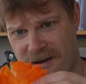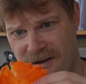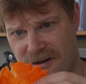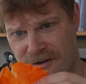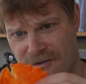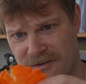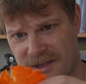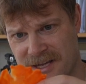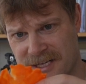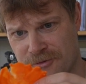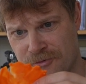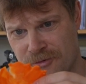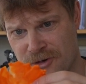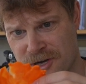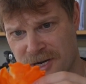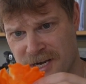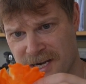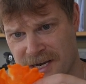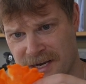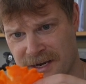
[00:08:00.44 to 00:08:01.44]
Oh, that's
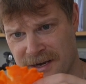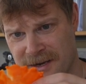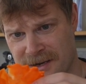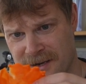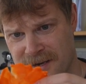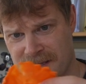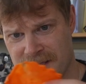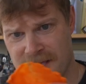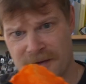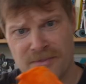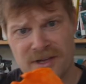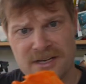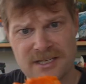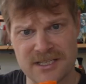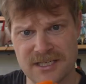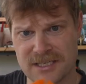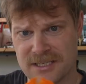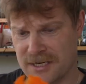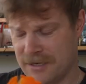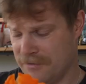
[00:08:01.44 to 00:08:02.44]
working. How big is
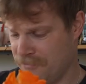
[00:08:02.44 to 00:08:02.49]
this now?